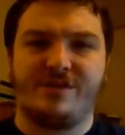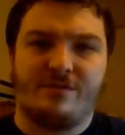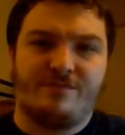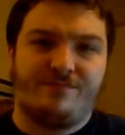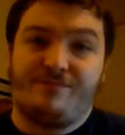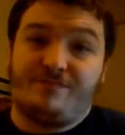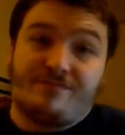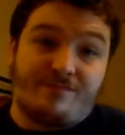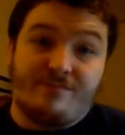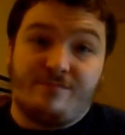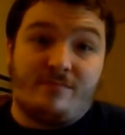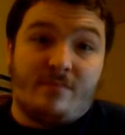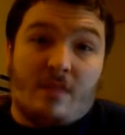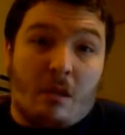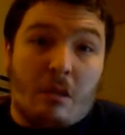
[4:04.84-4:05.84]
So,
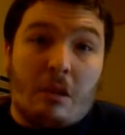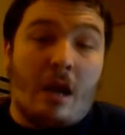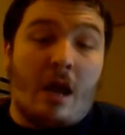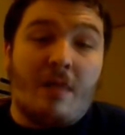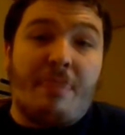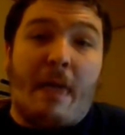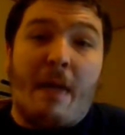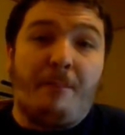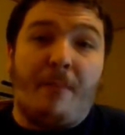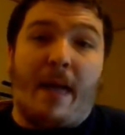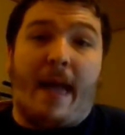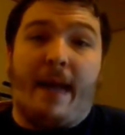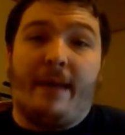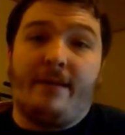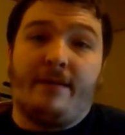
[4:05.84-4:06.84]
not
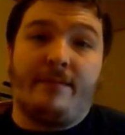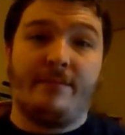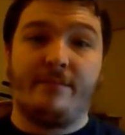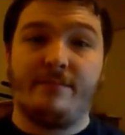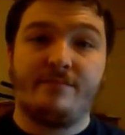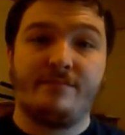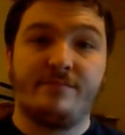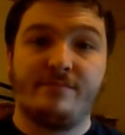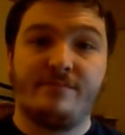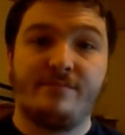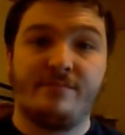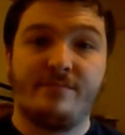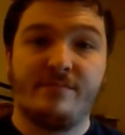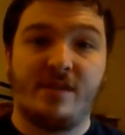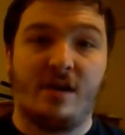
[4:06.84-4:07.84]
that bad.
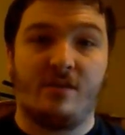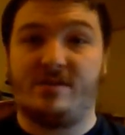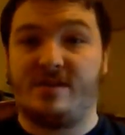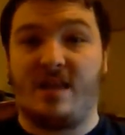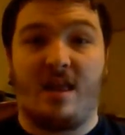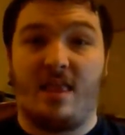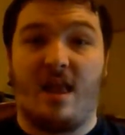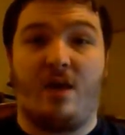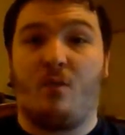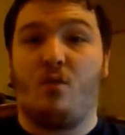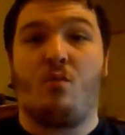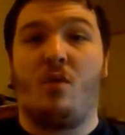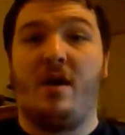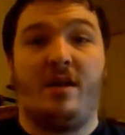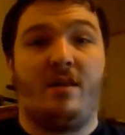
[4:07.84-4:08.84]
No, it's not
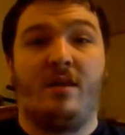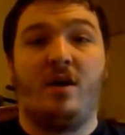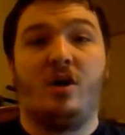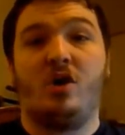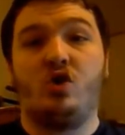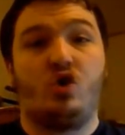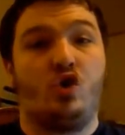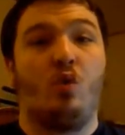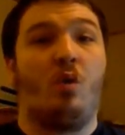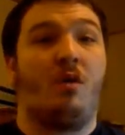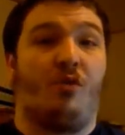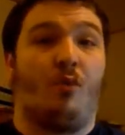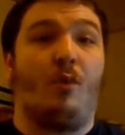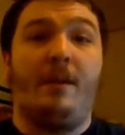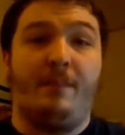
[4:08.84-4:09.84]
like we're waiting
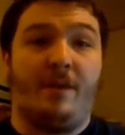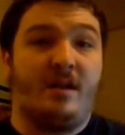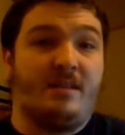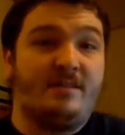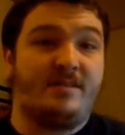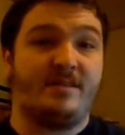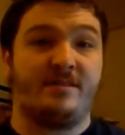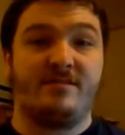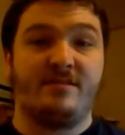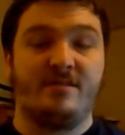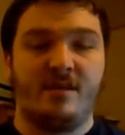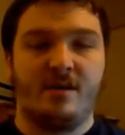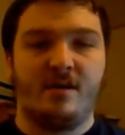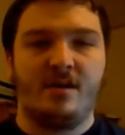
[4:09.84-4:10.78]
2 or 3 months.